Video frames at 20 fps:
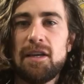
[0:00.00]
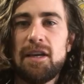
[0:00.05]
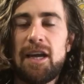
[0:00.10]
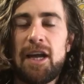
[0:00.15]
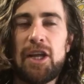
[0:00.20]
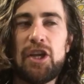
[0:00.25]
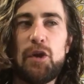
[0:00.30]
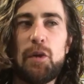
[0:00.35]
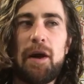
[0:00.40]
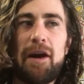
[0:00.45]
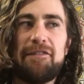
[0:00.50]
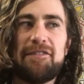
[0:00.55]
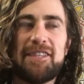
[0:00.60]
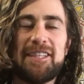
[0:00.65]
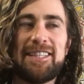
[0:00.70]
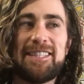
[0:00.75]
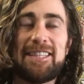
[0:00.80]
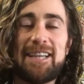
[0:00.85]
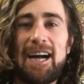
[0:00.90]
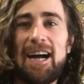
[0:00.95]
and you have to
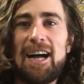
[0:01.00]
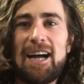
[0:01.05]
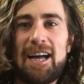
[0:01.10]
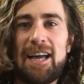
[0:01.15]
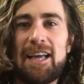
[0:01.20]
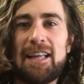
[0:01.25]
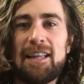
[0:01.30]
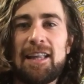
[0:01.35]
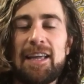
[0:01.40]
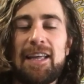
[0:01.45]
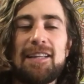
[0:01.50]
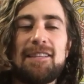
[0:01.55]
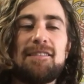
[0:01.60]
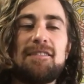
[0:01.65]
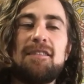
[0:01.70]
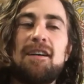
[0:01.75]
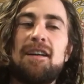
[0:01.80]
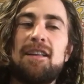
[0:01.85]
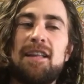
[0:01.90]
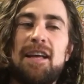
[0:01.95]
die. Like, it's
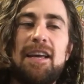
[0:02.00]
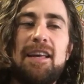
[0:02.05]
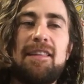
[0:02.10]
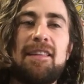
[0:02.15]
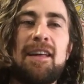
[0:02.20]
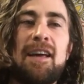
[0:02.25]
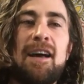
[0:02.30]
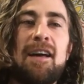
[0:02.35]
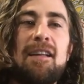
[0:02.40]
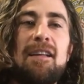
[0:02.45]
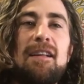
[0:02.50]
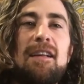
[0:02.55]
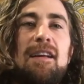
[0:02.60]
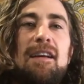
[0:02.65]
not like that.